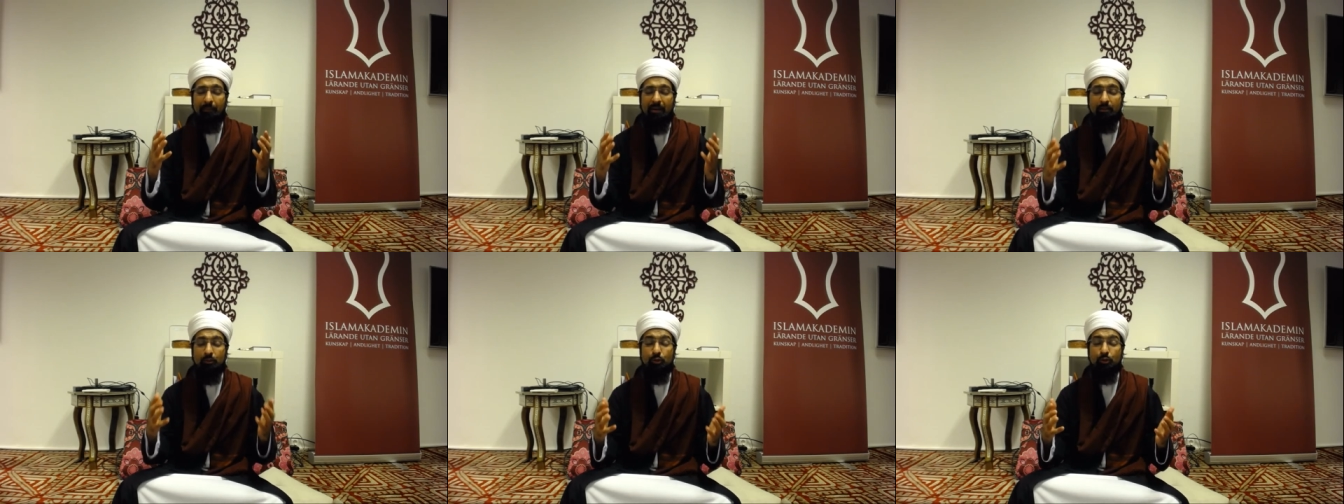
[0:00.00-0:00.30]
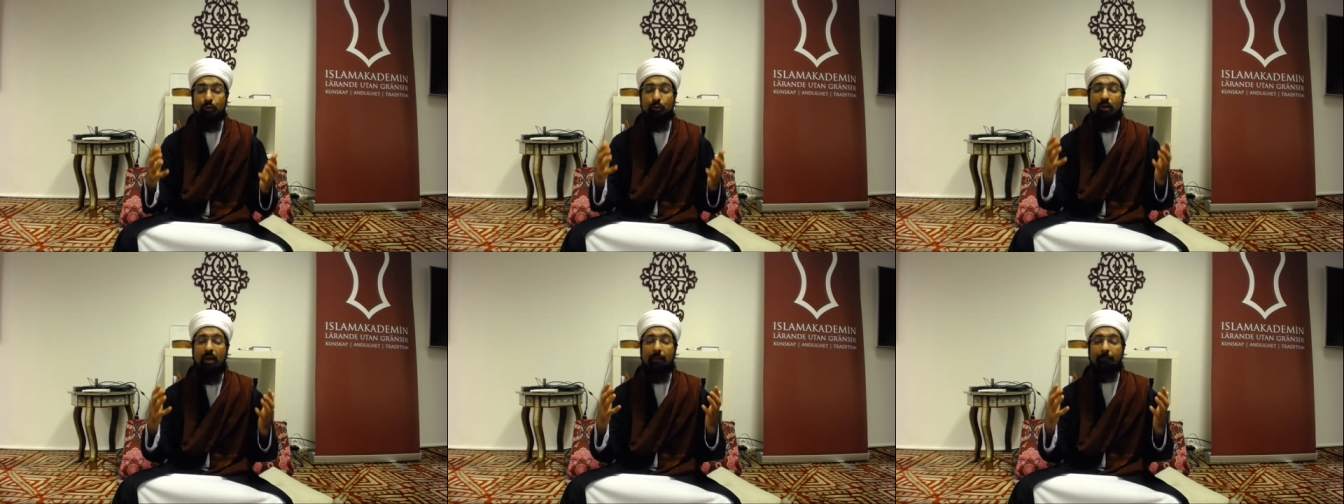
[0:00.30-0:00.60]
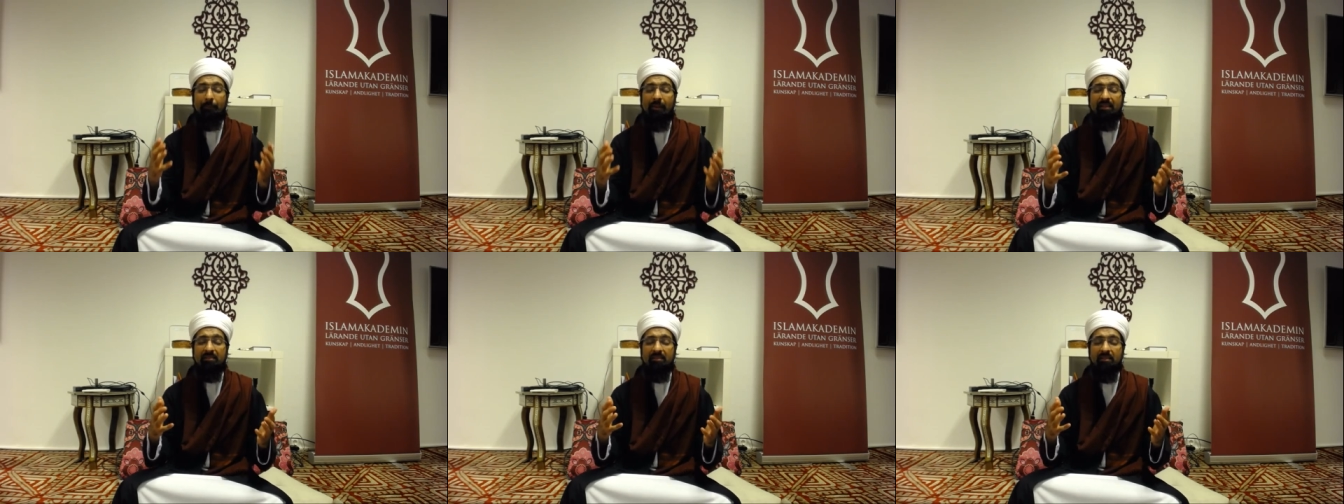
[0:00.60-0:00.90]
true
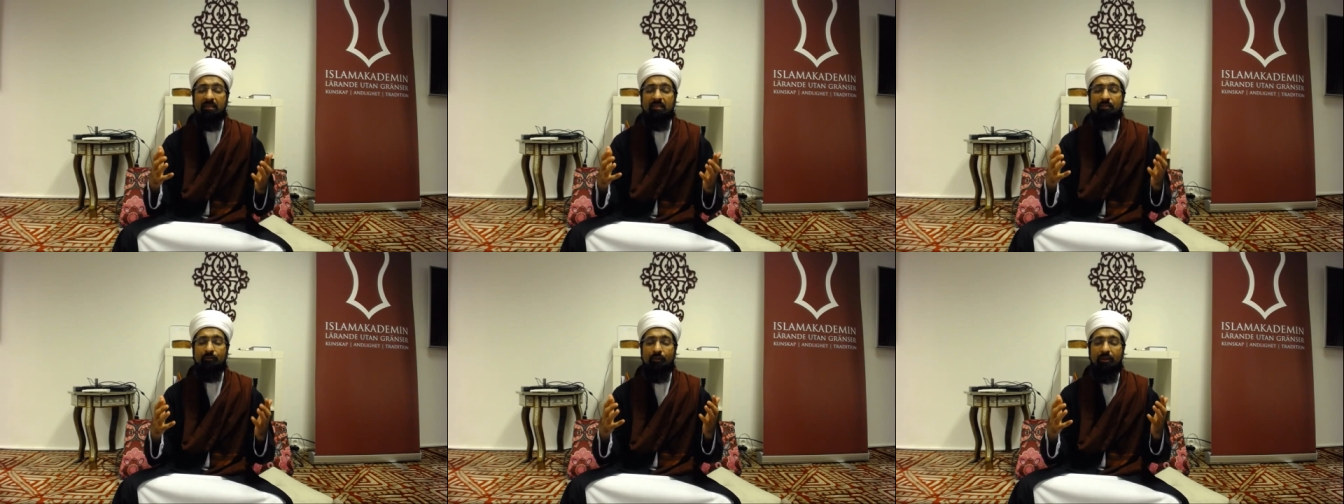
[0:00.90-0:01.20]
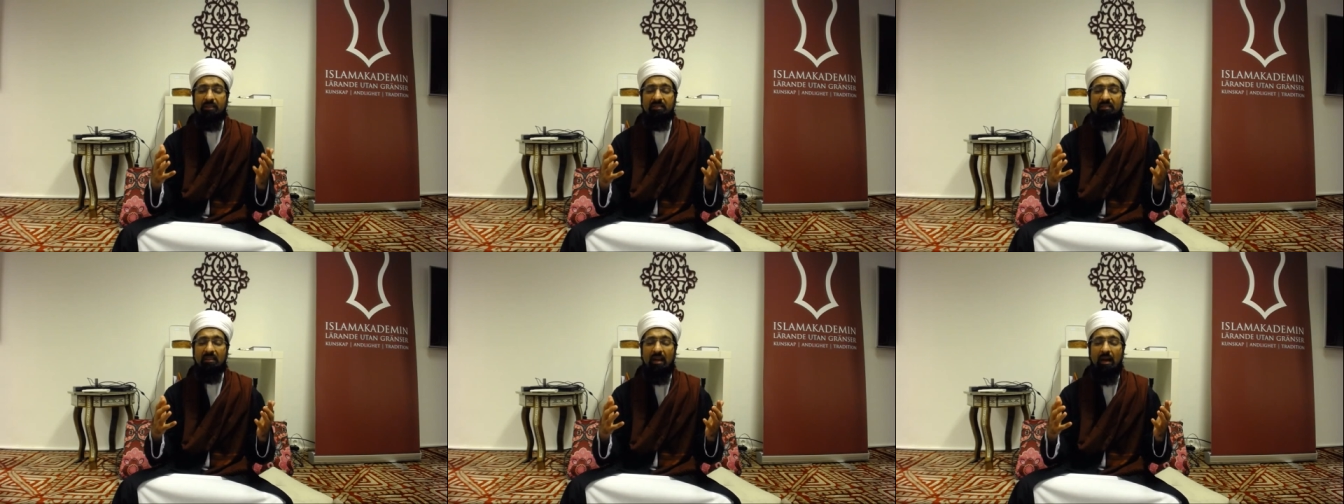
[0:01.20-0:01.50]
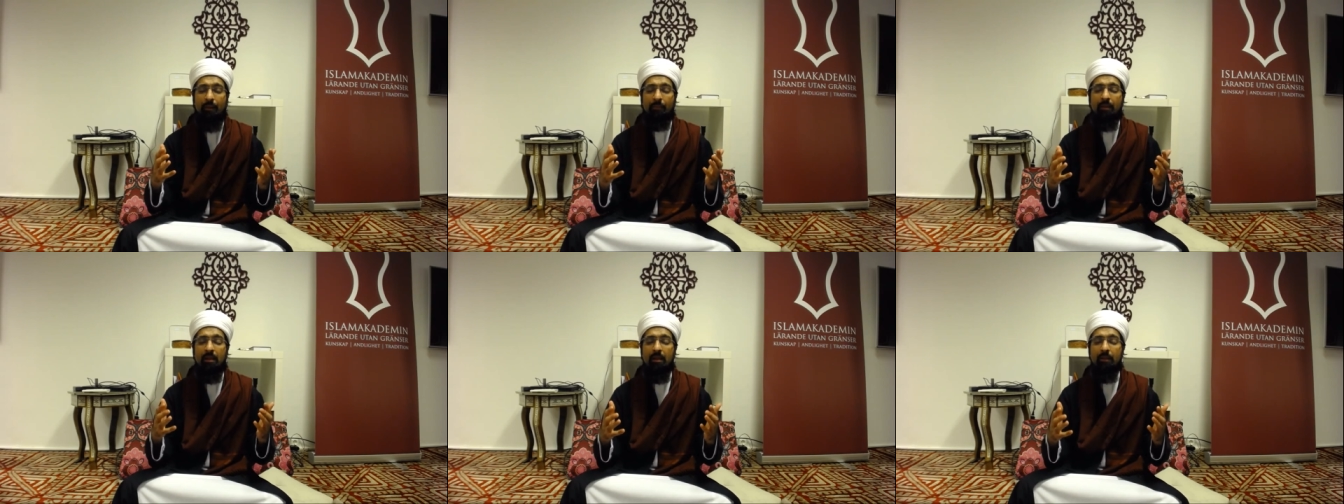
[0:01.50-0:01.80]
ambassadors for
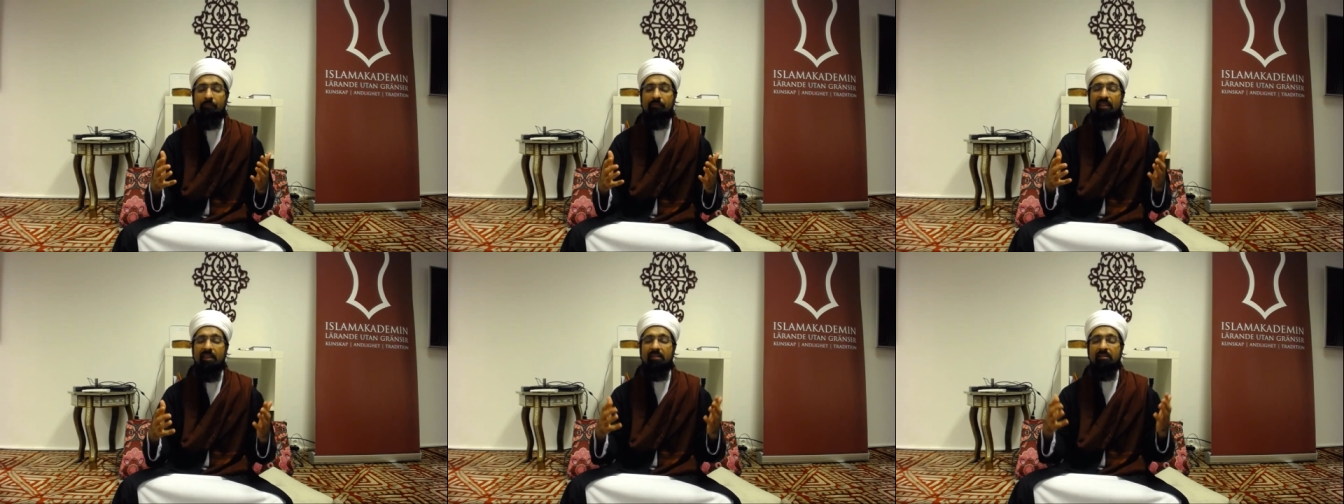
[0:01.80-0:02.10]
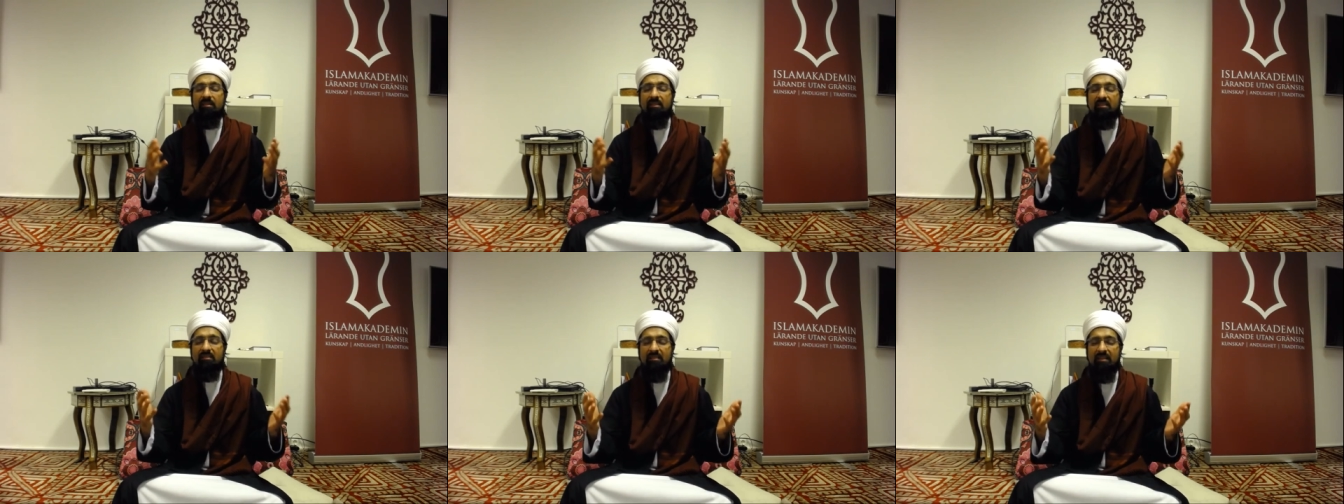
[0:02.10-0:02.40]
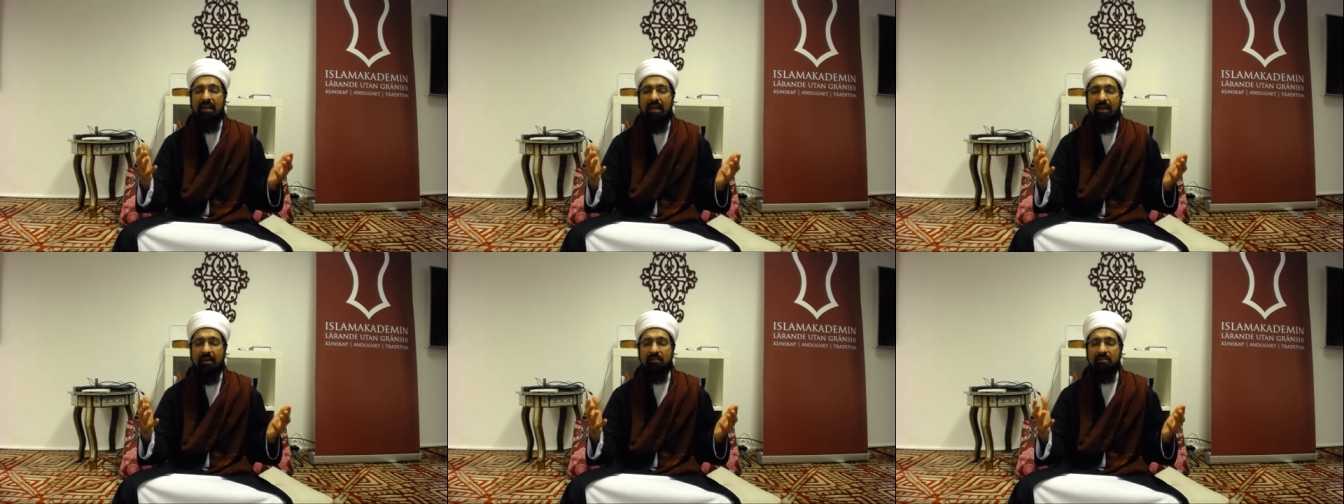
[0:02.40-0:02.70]
Islam in these
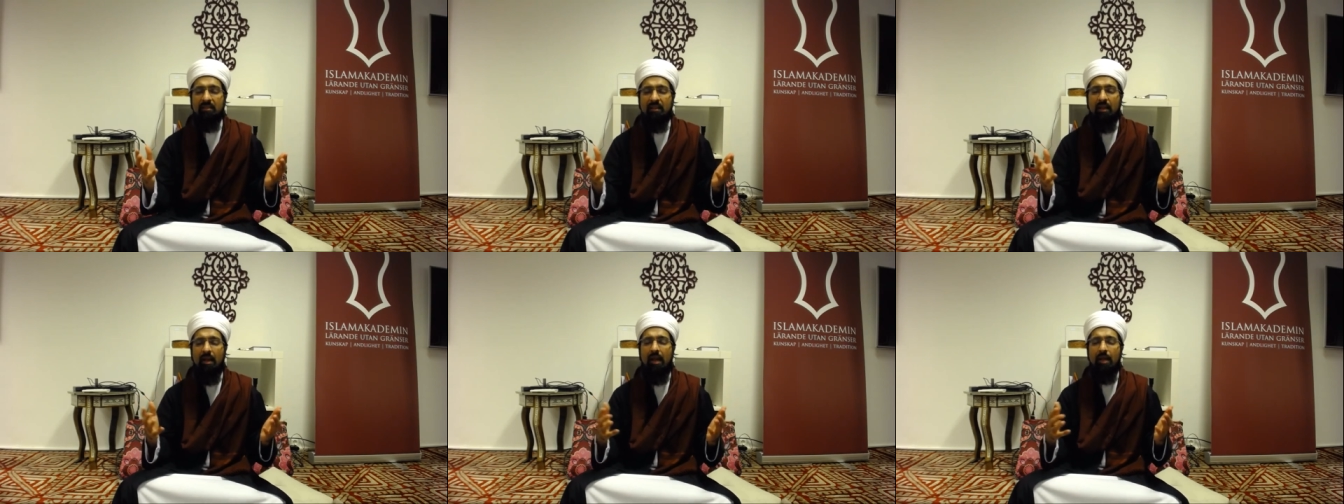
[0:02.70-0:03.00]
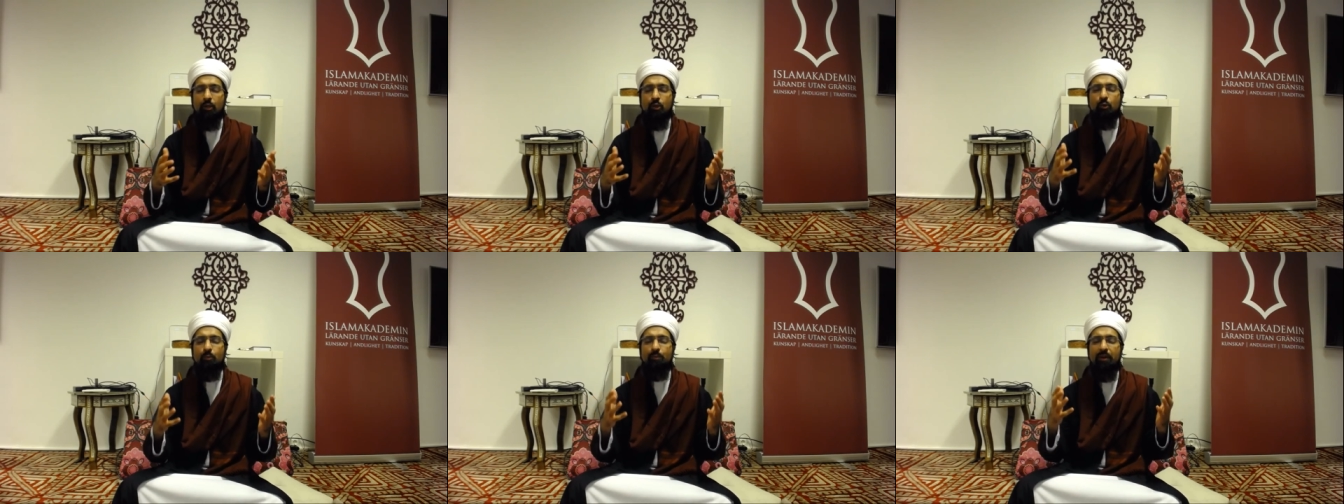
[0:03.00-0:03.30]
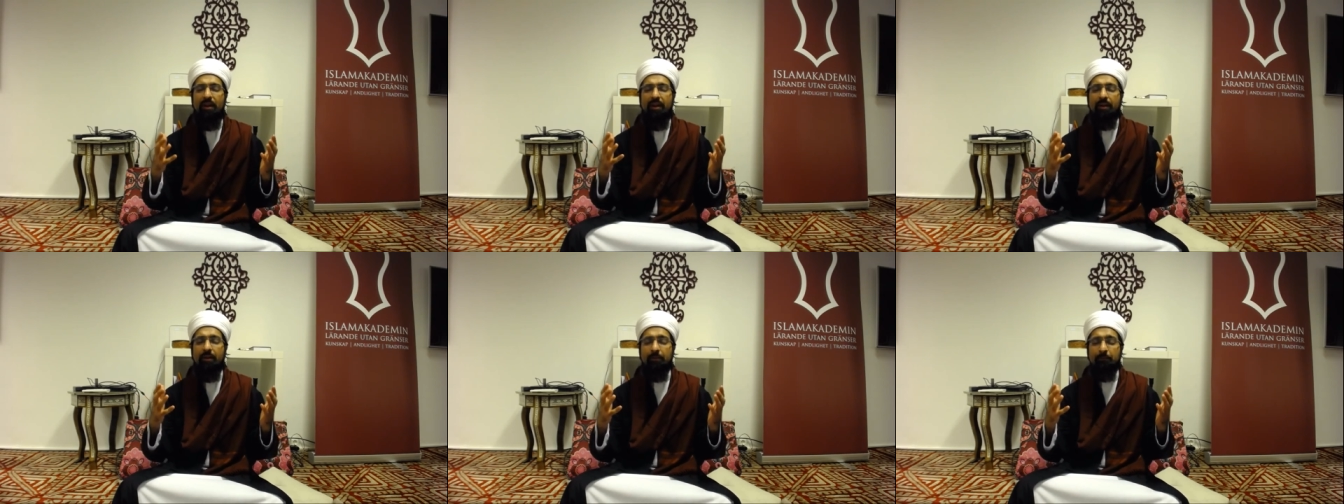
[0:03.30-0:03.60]
lands, and you
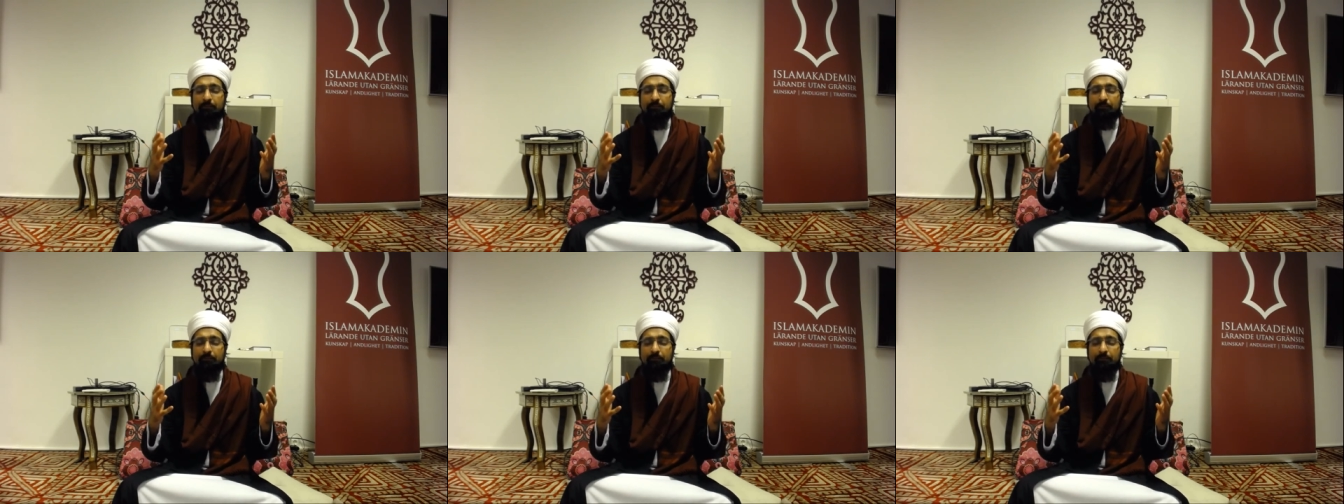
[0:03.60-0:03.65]
bring